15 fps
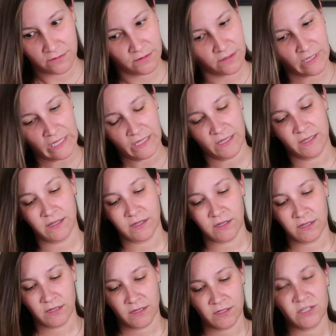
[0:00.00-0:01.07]

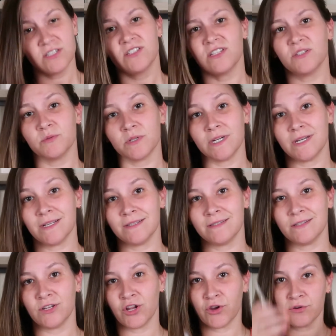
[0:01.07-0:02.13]
it just is what it
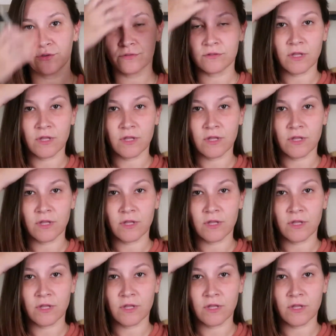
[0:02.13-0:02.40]
is, you know?